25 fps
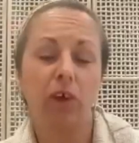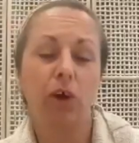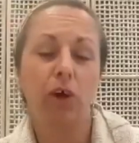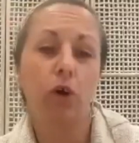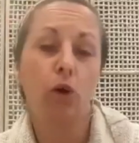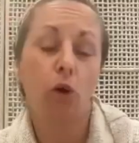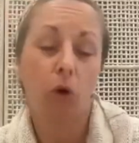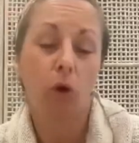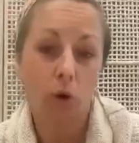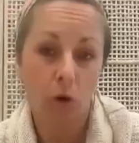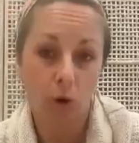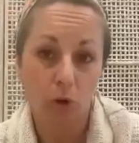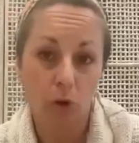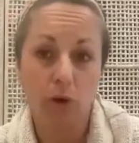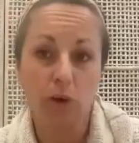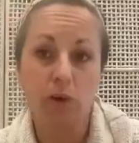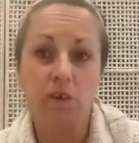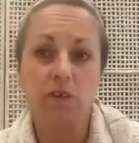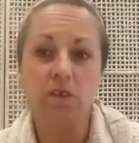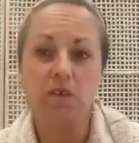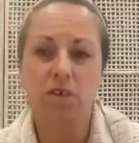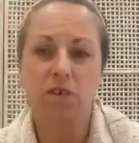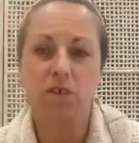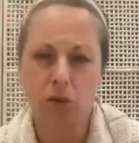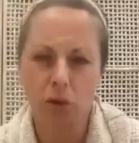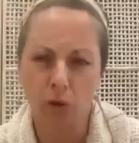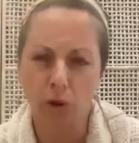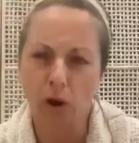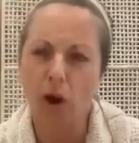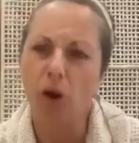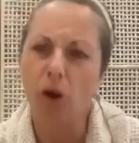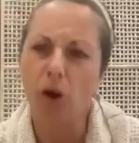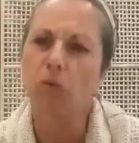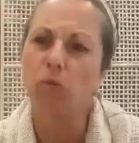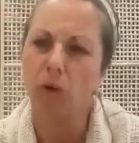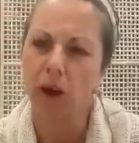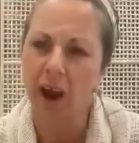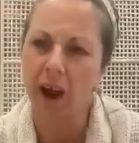caused or
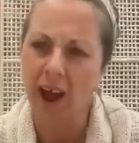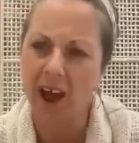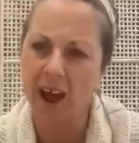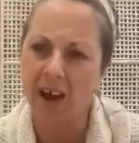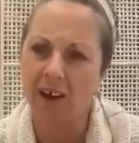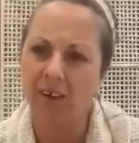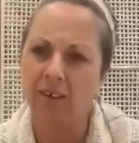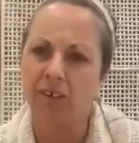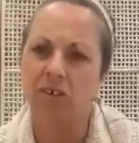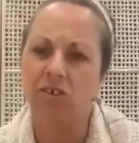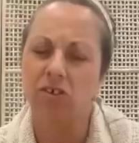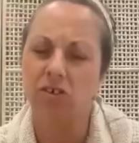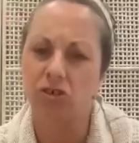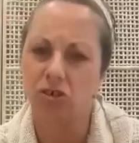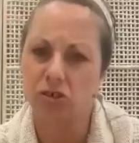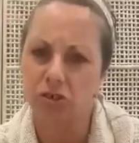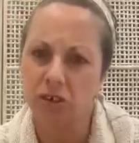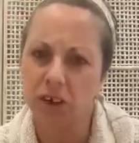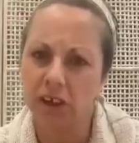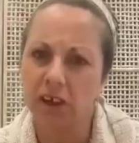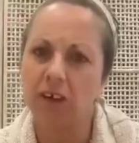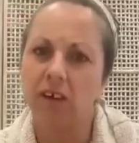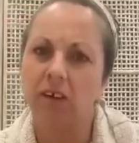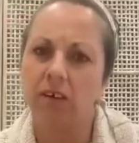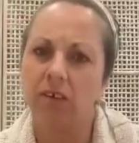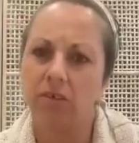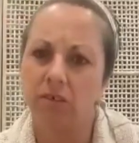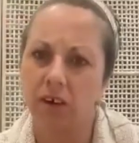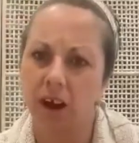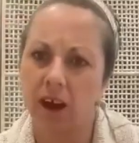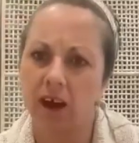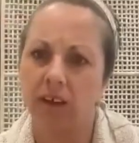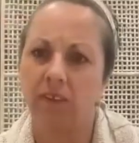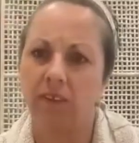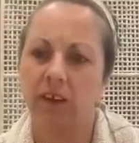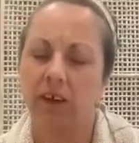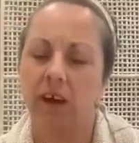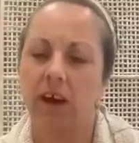around, triggered
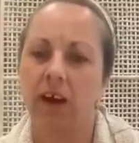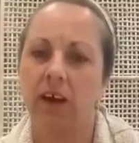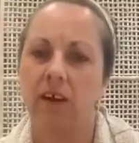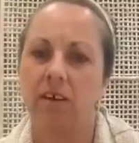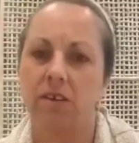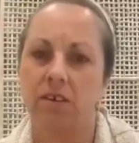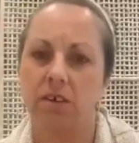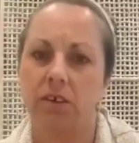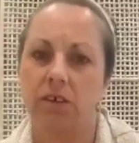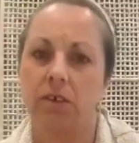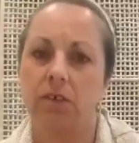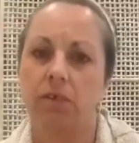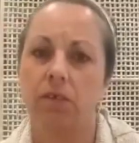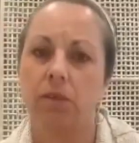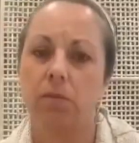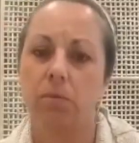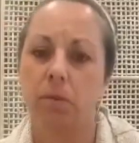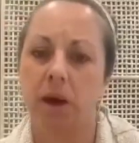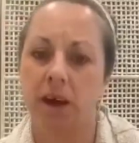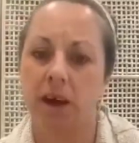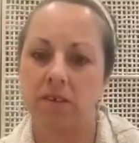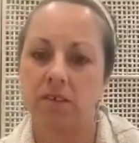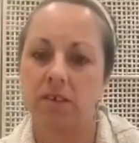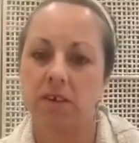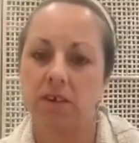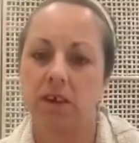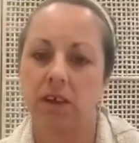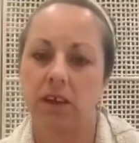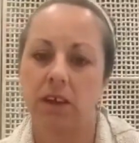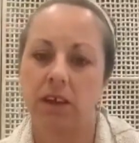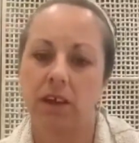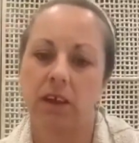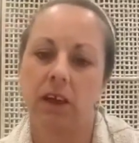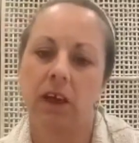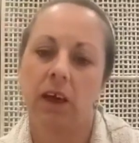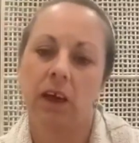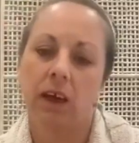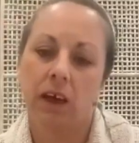around the idea of the
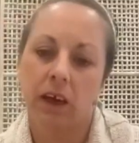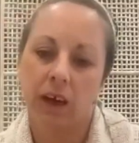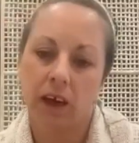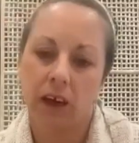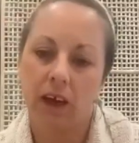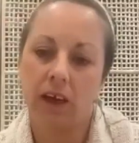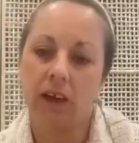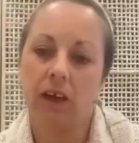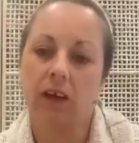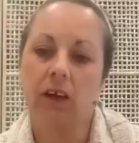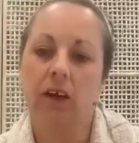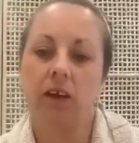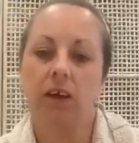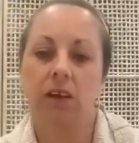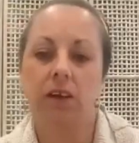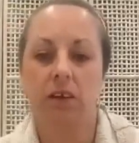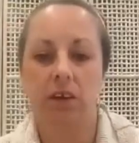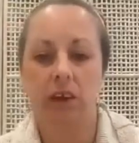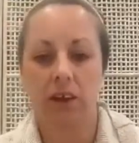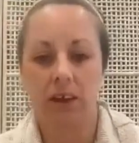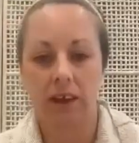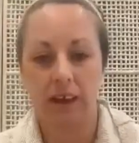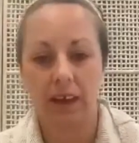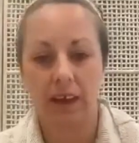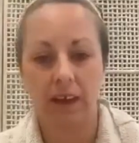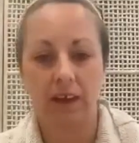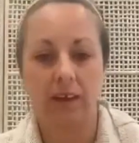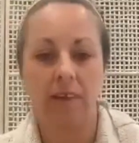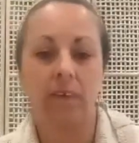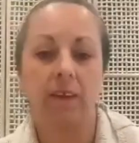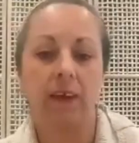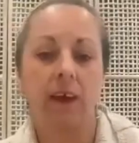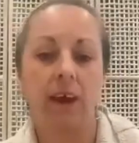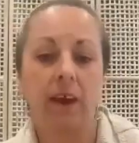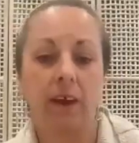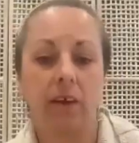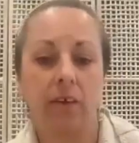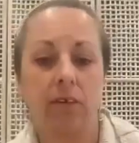masculine, and it can get in
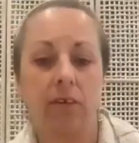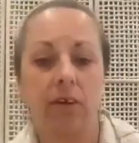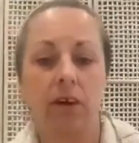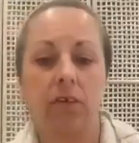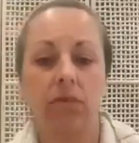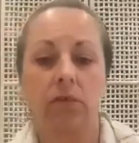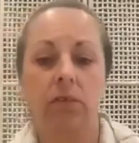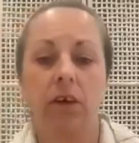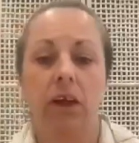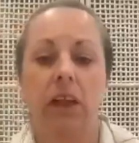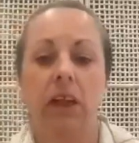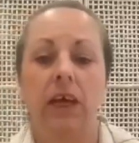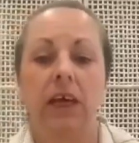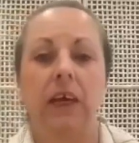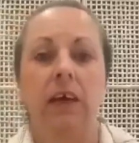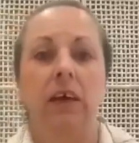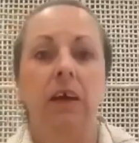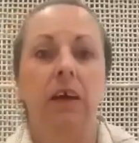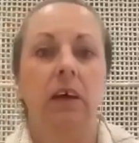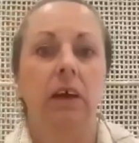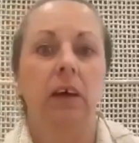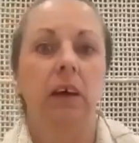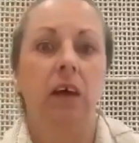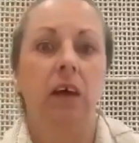there and really